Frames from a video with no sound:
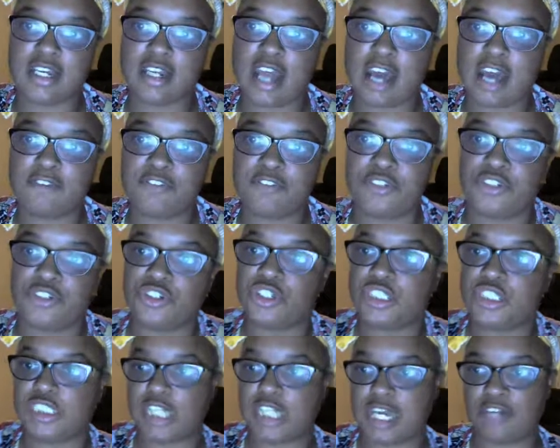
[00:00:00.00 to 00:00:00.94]
after your
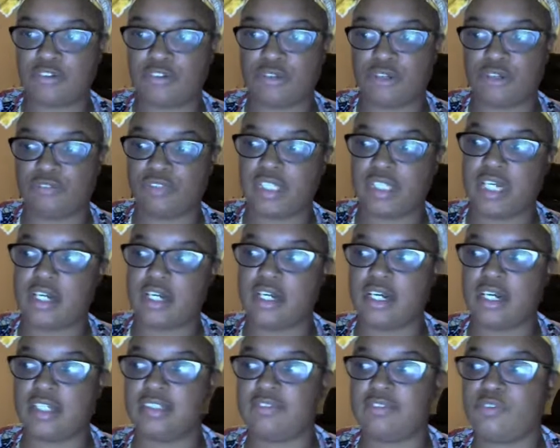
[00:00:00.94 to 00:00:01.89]
channel over there.
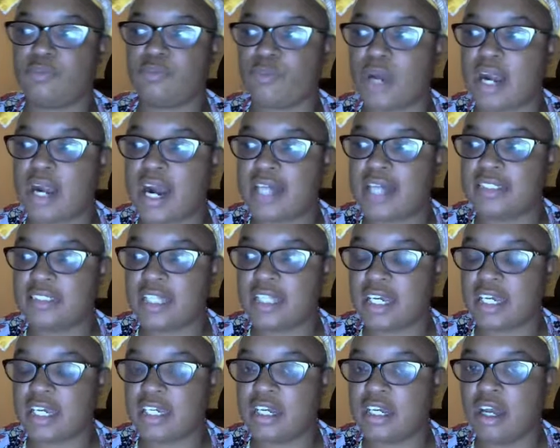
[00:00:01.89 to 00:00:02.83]
That's from where I
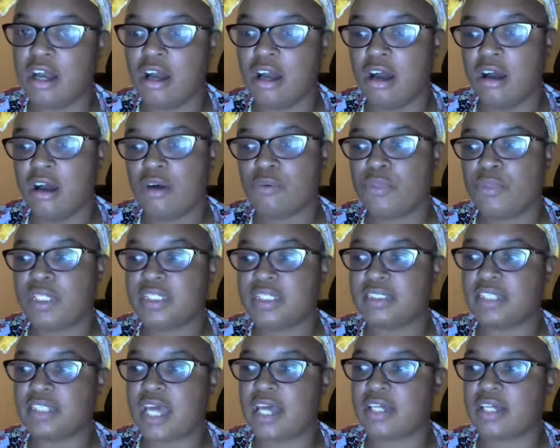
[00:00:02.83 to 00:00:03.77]
stand. What
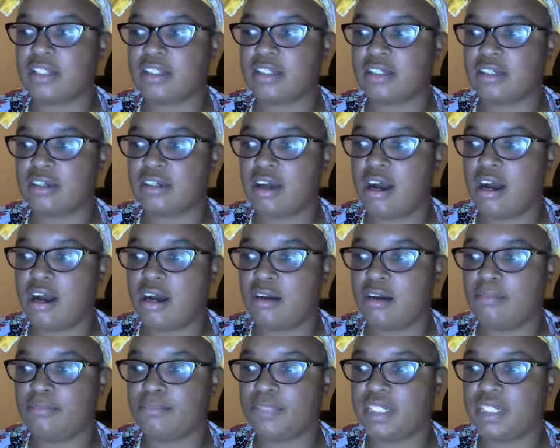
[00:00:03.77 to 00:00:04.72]
exactly
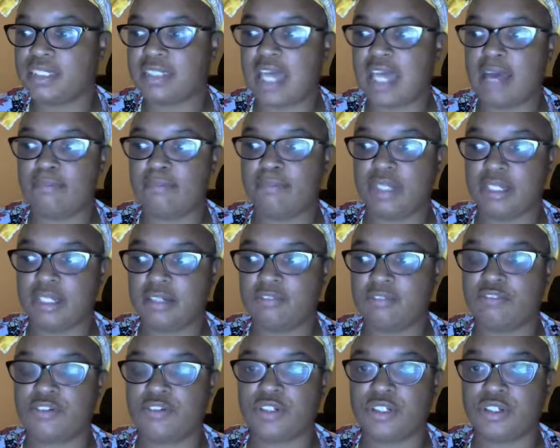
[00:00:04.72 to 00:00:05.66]
does that mean
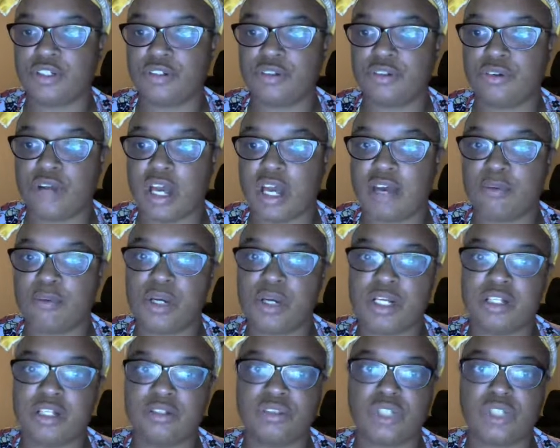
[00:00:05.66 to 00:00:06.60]
for you, and what are
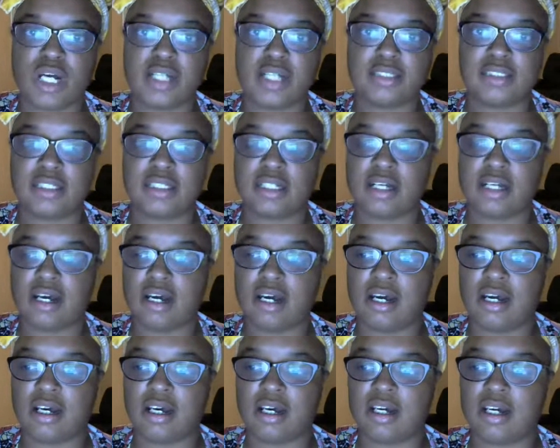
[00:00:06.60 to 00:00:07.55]
you trying
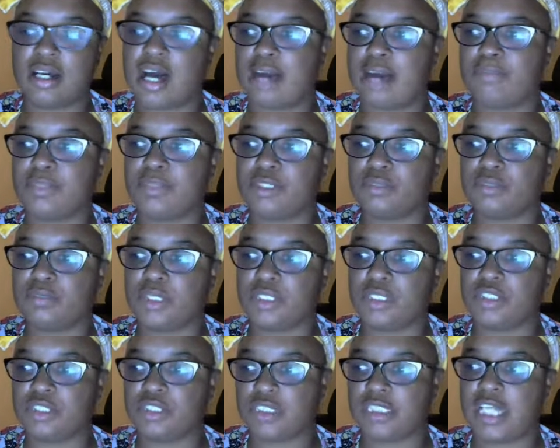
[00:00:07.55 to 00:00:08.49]
to accomplish with
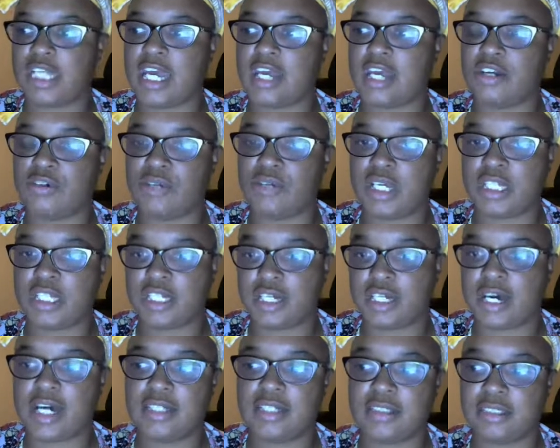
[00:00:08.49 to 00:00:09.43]
your channel and your
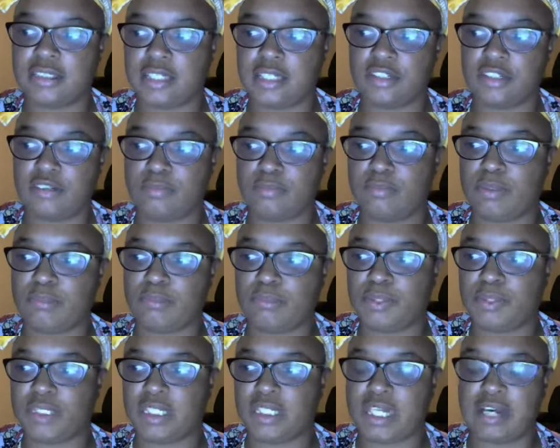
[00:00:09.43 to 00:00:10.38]
content that you've been
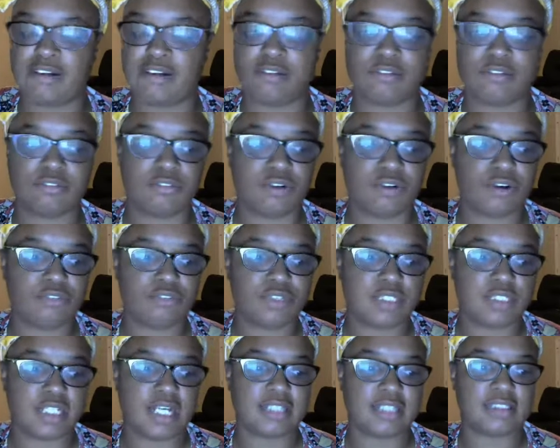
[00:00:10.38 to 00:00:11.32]
putting out over the
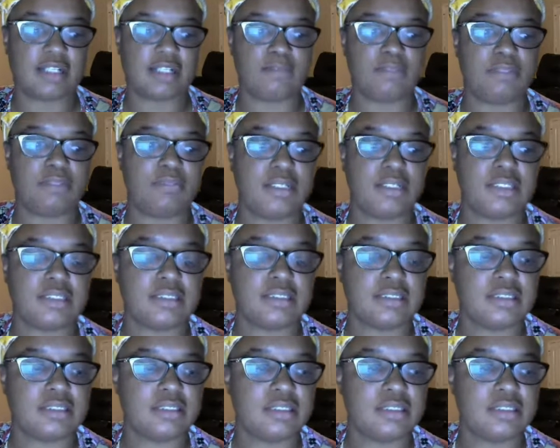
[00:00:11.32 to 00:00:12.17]
last couple of months?